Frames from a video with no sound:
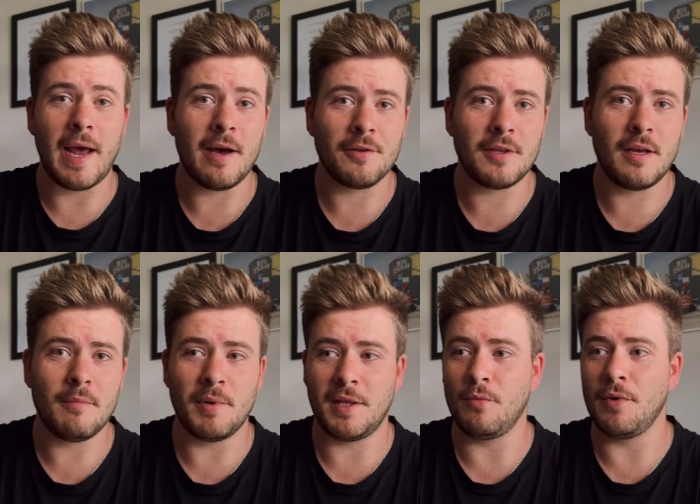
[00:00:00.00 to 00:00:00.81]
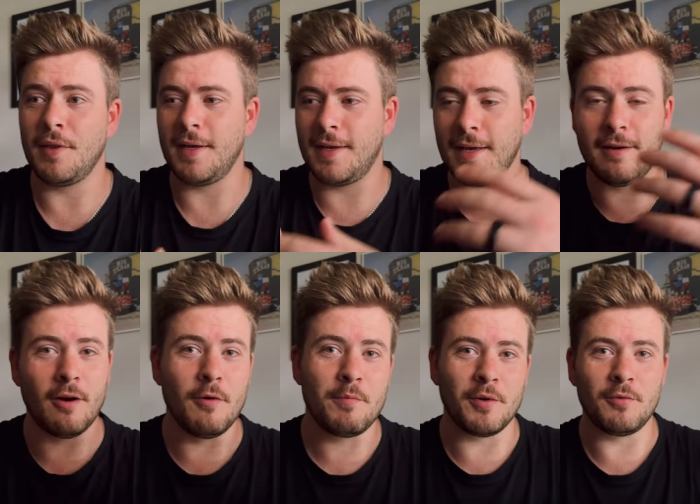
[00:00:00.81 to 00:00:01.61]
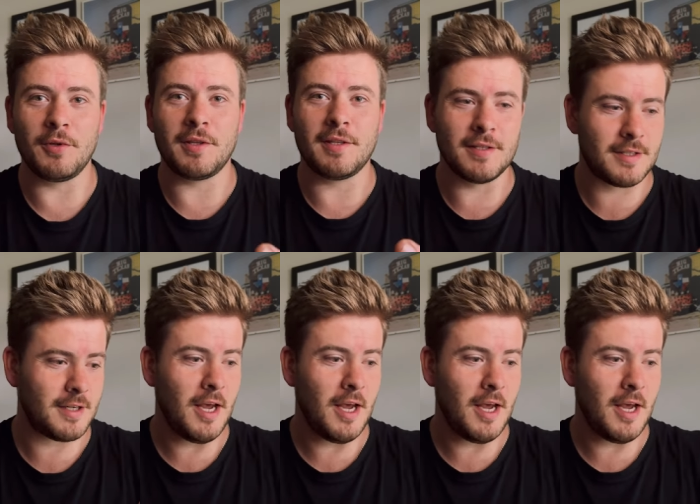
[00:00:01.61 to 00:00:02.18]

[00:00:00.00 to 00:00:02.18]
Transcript: out there, but then when they get open with this